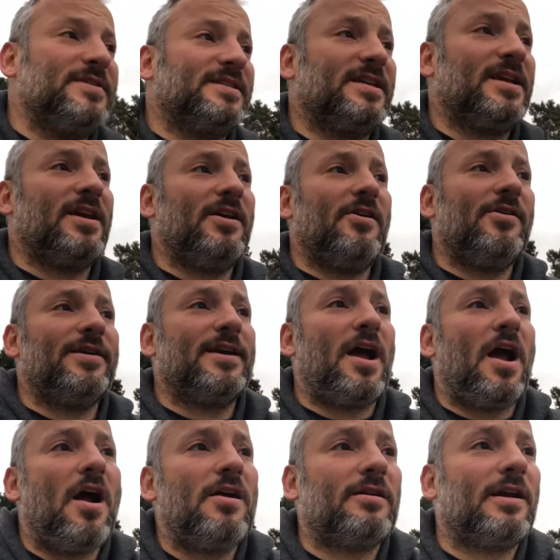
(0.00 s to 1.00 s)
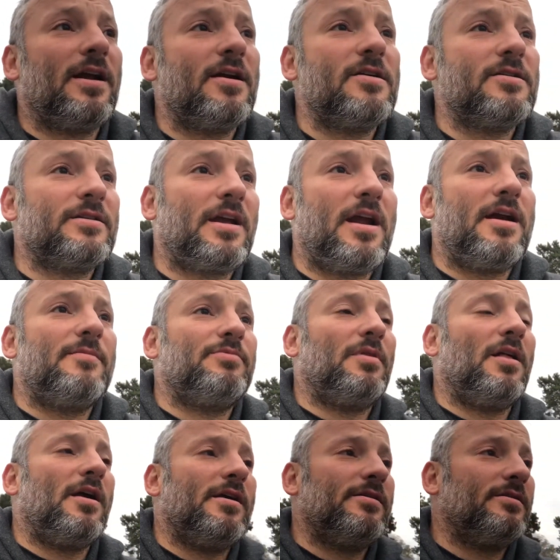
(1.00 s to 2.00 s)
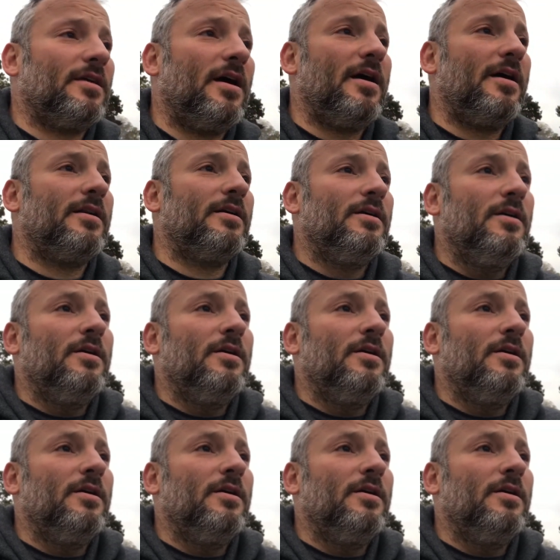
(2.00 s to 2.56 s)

security guard here at Campland that